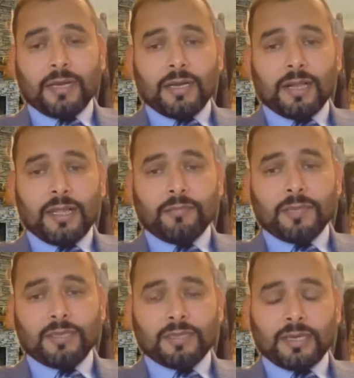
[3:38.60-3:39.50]

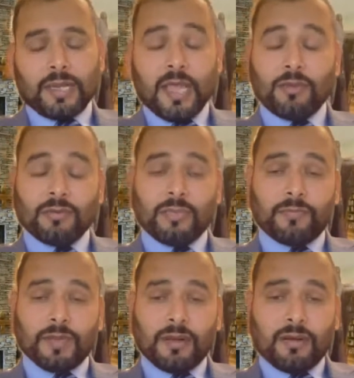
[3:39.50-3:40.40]
claimant cannot
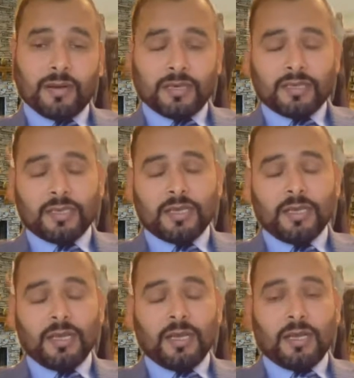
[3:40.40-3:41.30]
give the correct
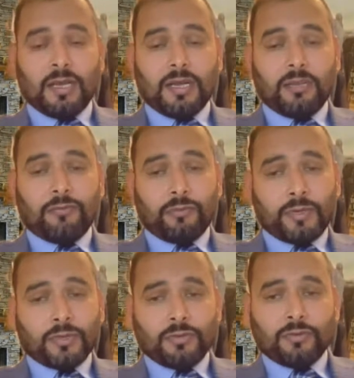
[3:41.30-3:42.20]

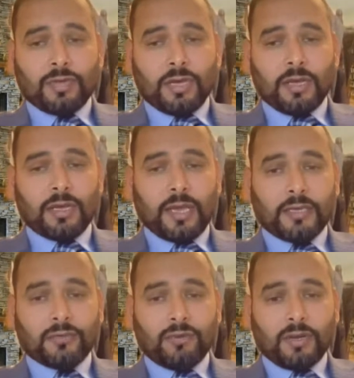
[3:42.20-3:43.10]
information to the
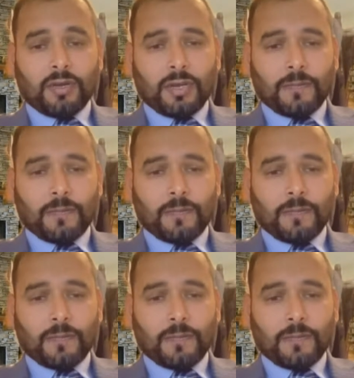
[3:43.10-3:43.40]
caseworker.